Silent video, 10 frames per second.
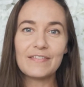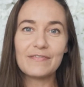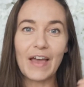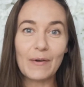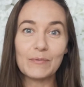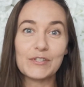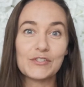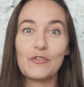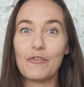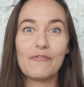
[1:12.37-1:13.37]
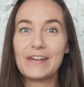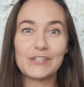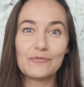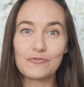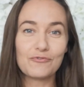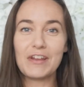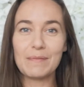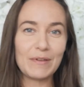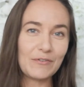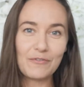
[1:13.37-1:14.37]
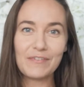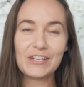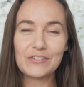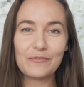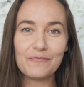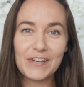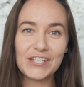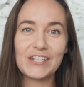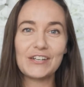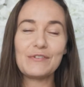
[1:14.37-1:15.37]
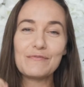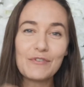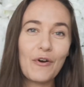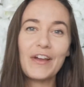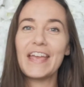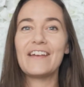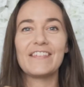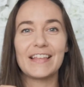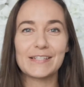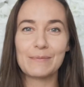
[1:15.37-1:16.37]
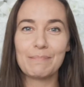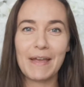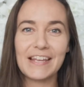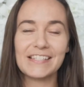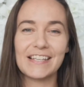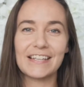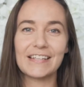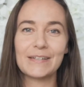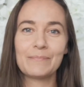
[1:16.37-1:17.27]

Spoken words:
that was your original dream and your original vision, and you've got here, and that's amazing.